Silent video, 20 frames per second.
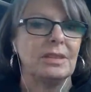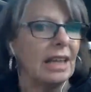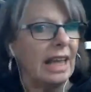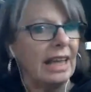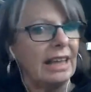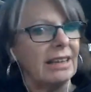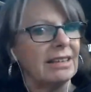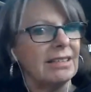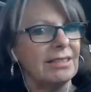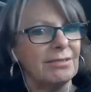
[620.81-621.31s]

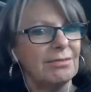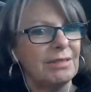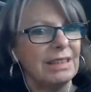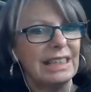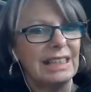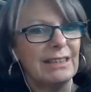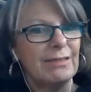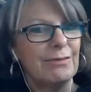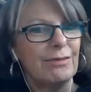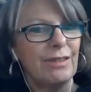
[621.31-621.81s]
And
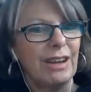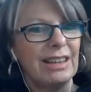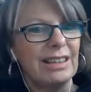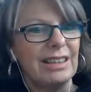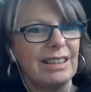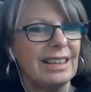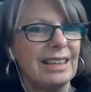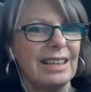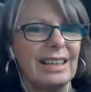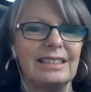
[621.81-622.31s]
really,
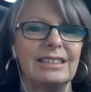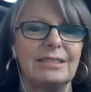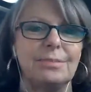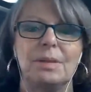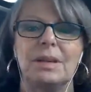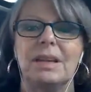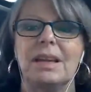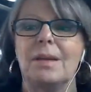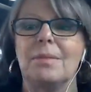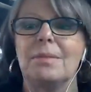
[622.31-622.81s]
frankly, it's
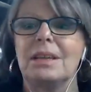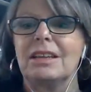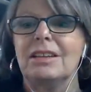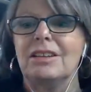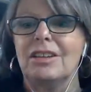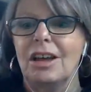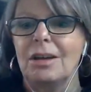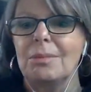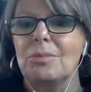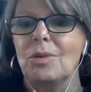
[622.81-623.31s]
becoming a
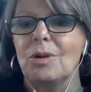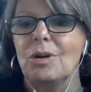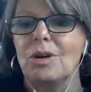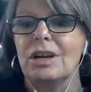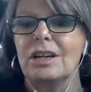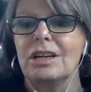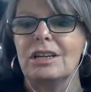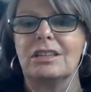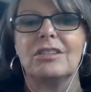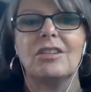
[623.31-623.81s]
lot
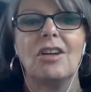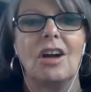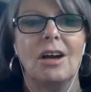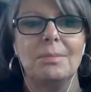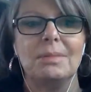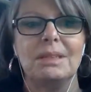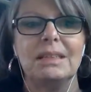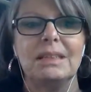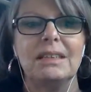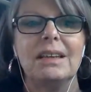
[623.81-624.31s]
more
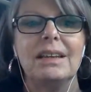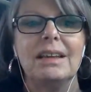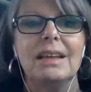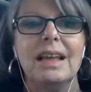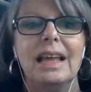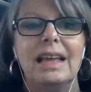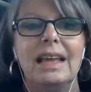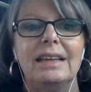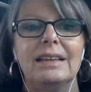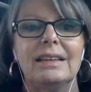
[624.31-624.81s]
common
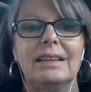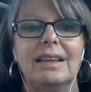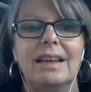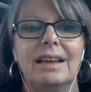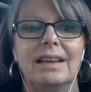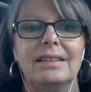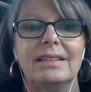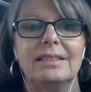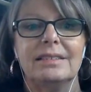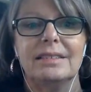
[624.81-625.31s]
in
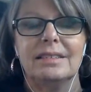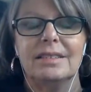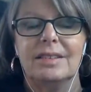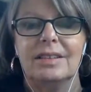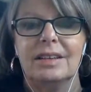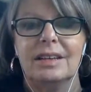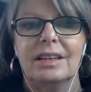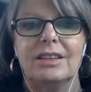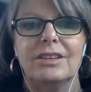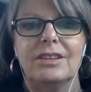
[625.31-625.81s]
Canada
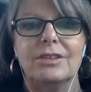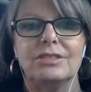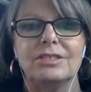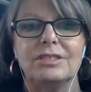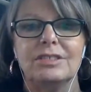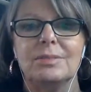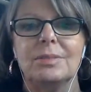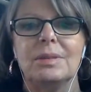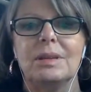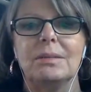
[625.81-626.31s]
than it used
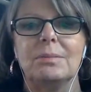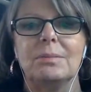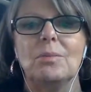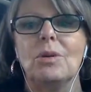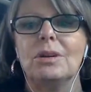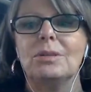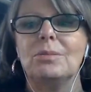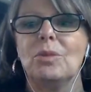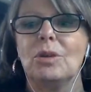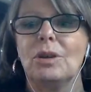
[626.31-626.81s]
to be.
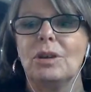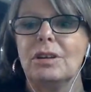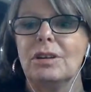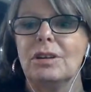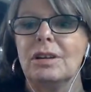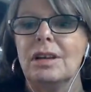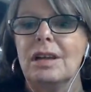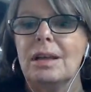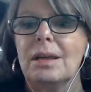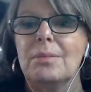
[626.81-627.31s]
More and more
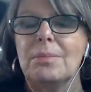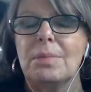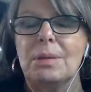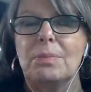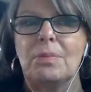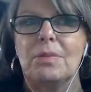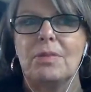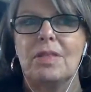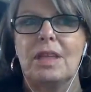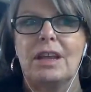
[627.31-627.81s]

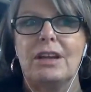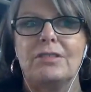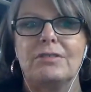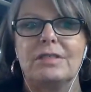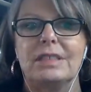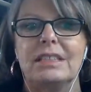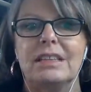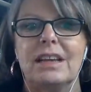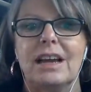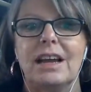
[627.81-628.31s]
people that are
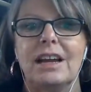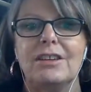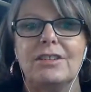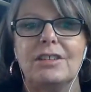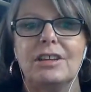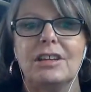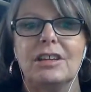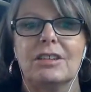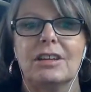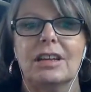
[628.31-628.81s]

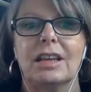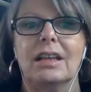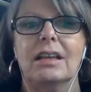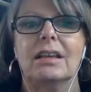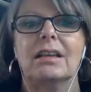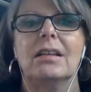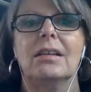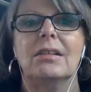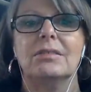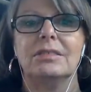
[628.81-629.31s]
retiring or getting
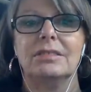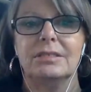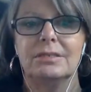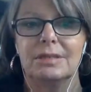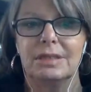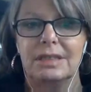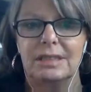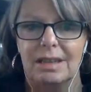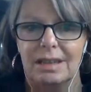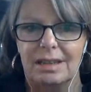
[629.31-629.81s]
close to
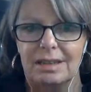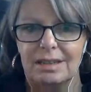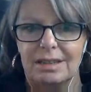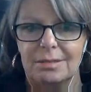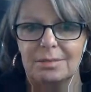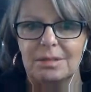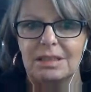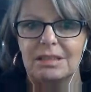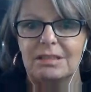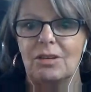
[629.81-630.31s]

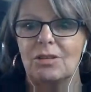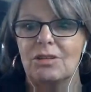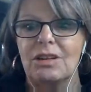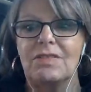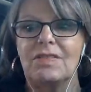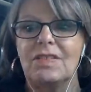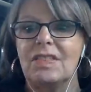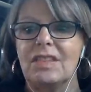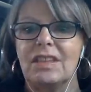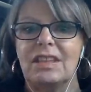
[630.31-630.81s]
retirement, or
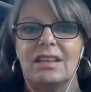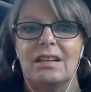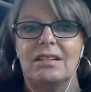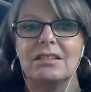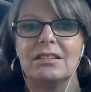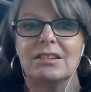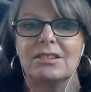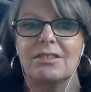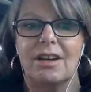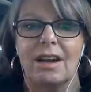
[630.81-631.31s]
even the younger
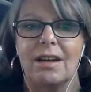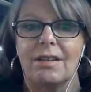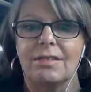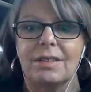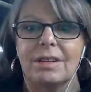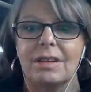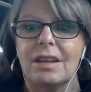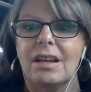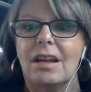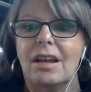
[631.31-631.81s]
crowd,
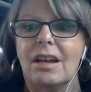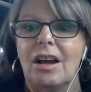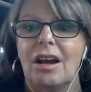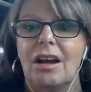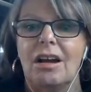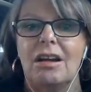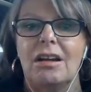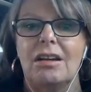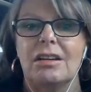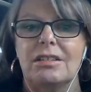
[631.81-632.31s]

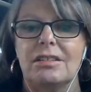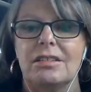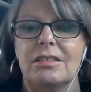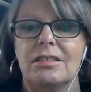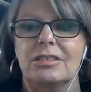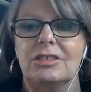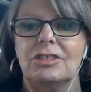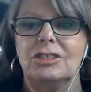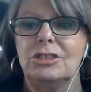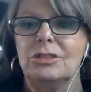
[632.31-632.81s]
are
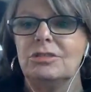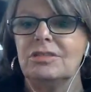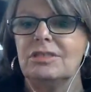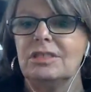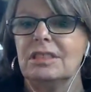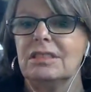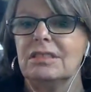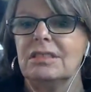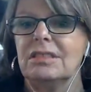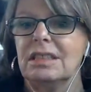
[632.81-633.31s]

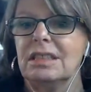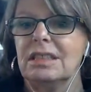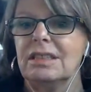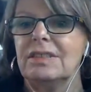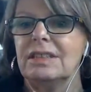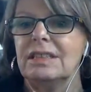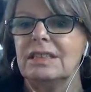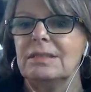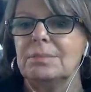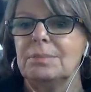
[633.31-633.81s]
choosing to live
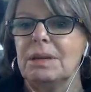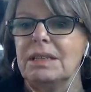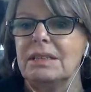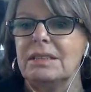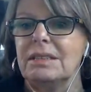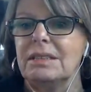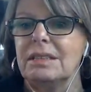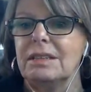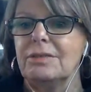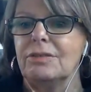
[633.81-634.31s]
a little bit
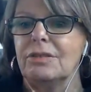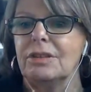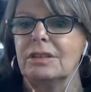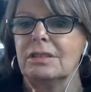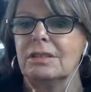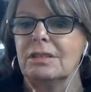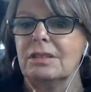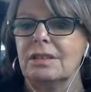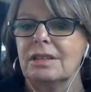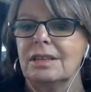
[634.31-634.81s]
different.